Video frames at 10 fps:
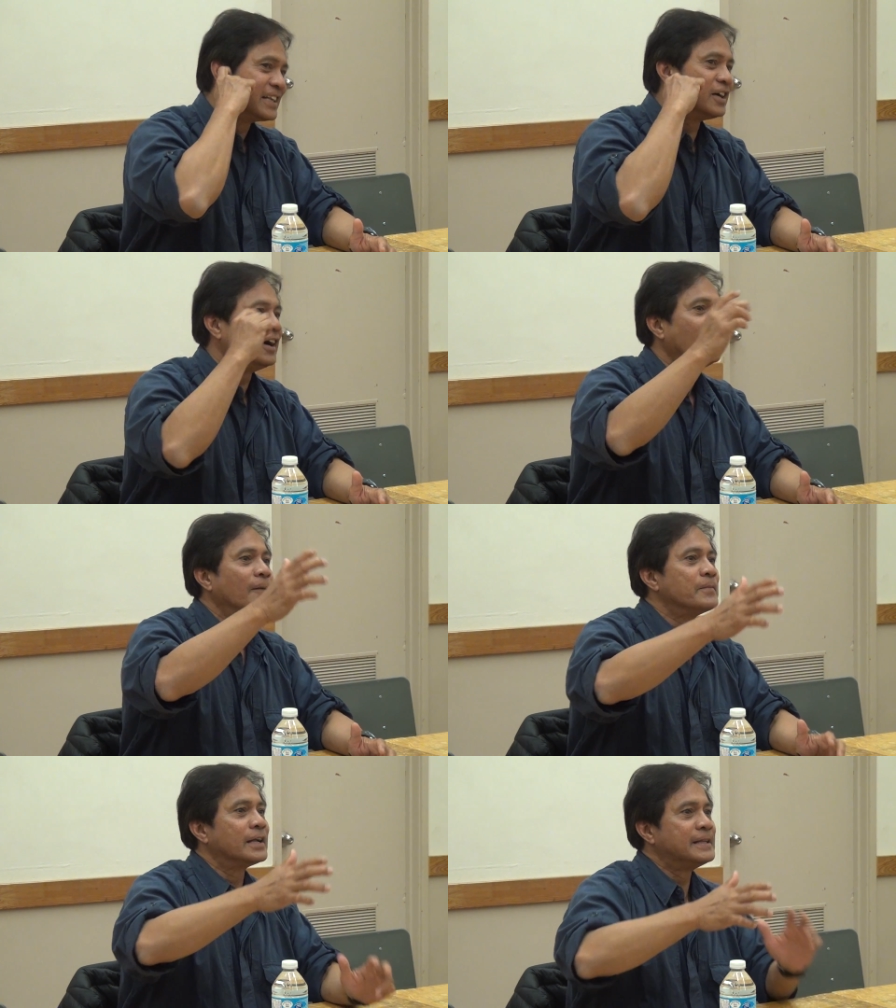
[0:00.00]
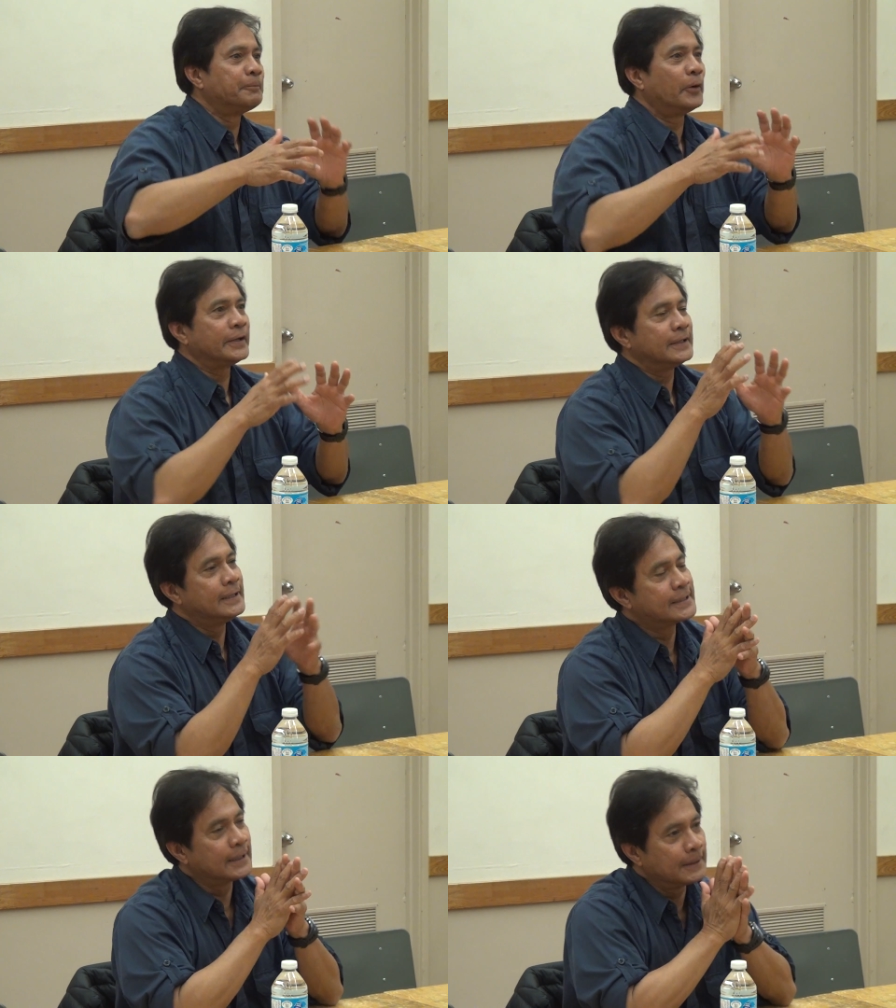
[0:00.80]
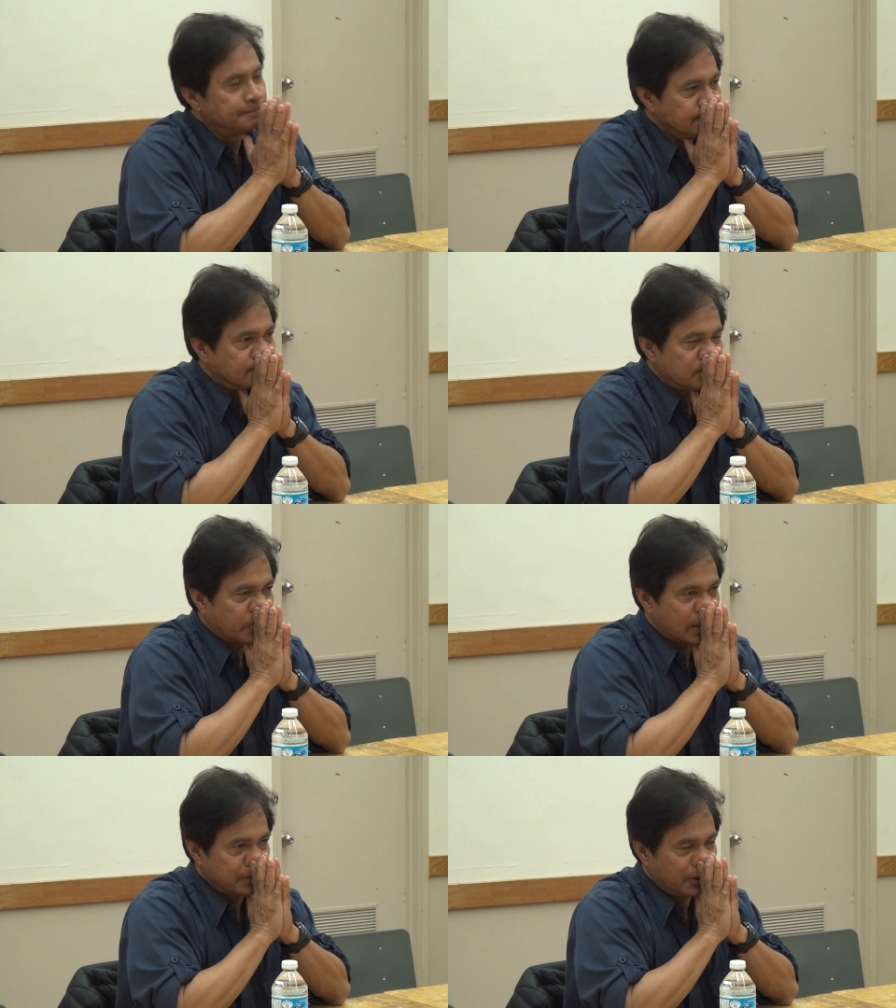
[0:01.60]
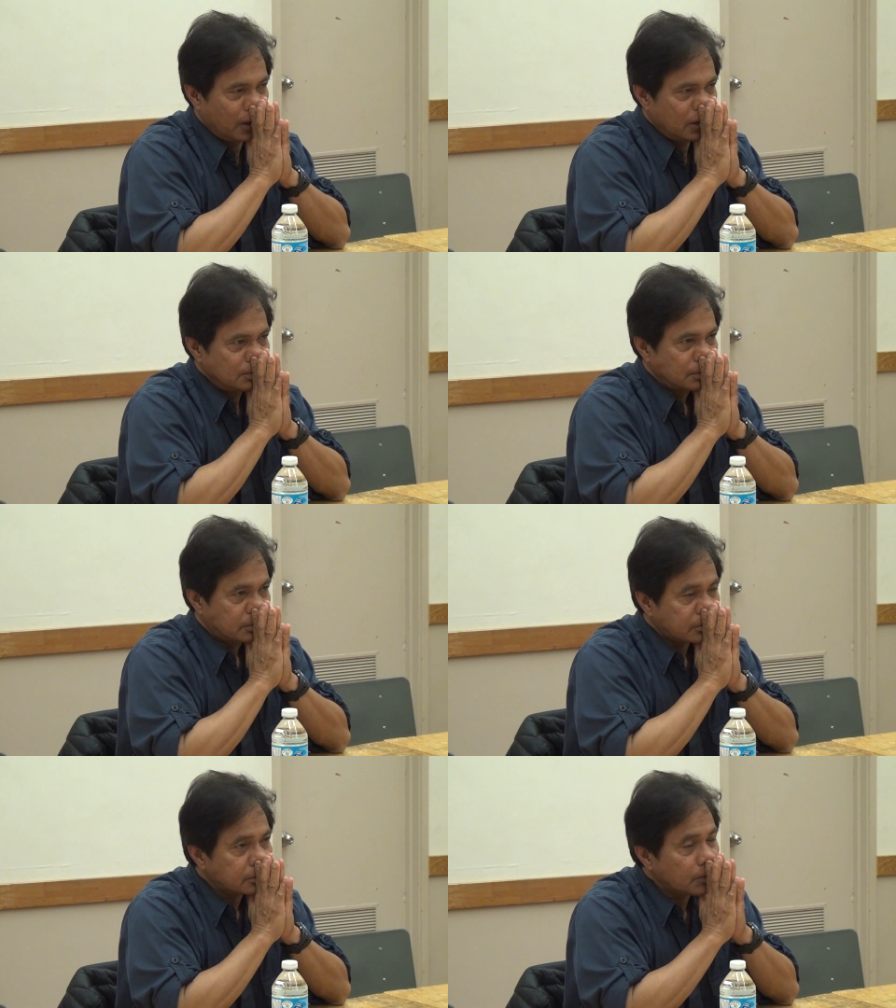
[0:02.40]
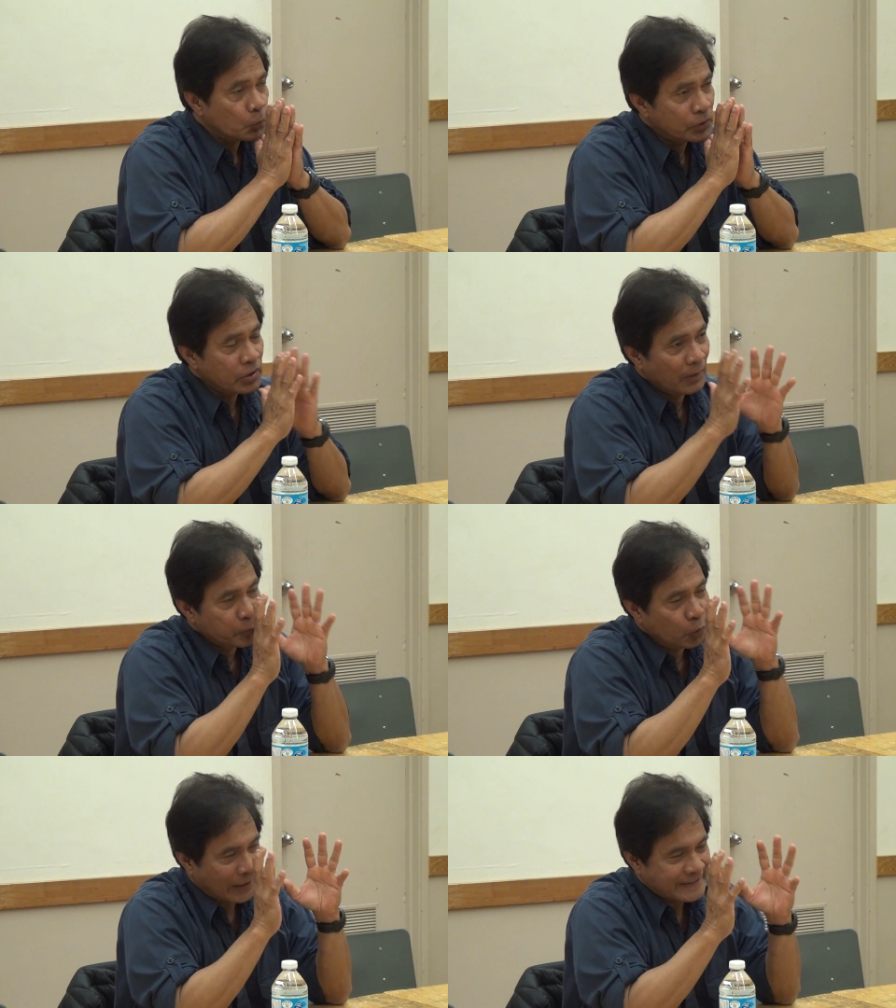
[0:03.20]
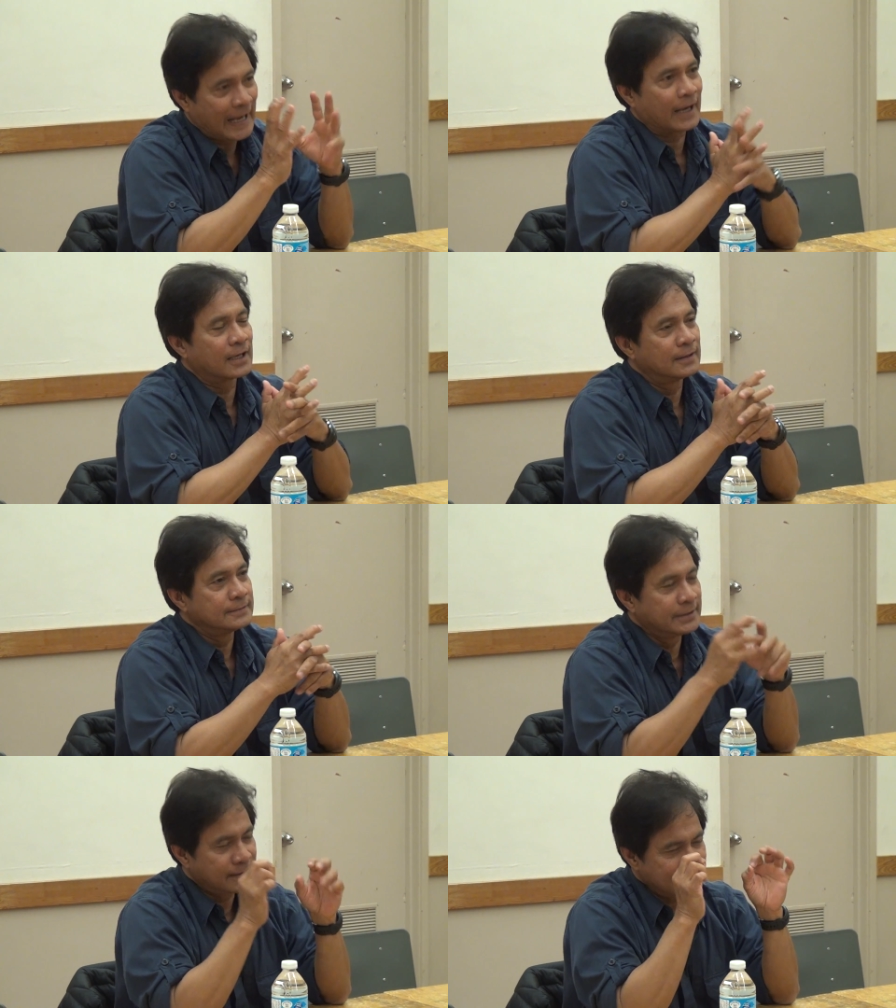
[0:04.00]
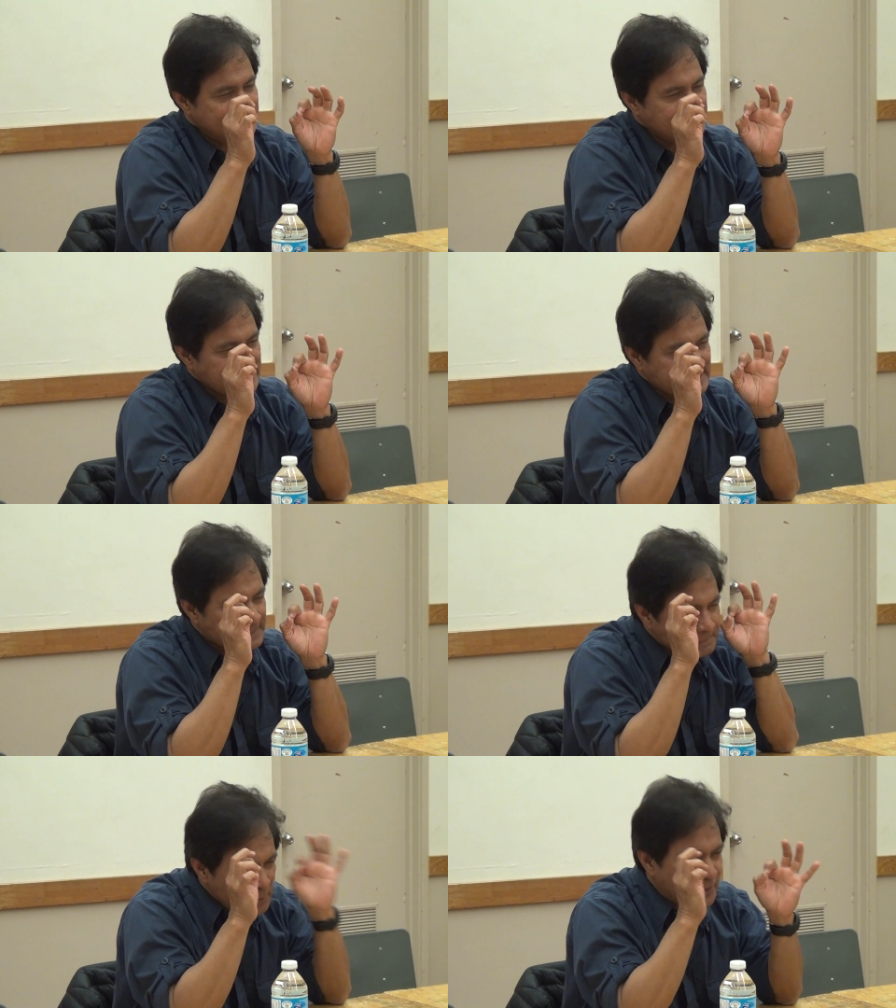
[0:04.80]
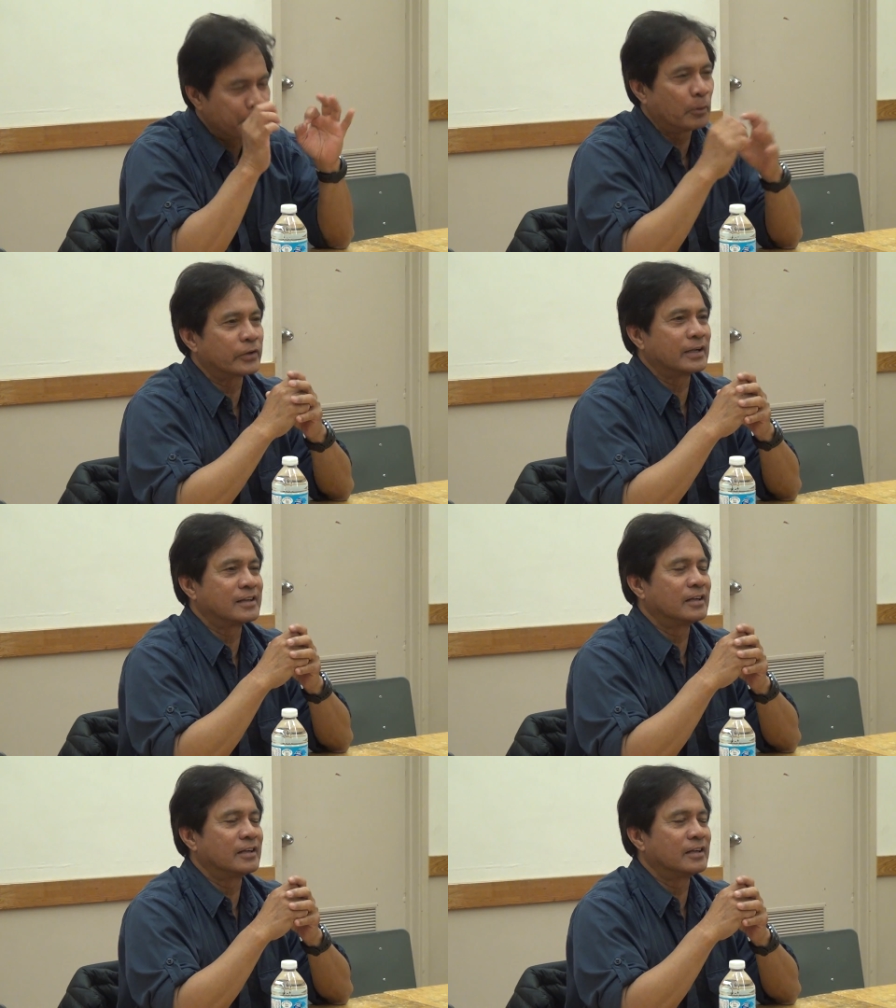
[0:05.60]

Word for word: So that the point is, uh, first of all, we have to attack these most important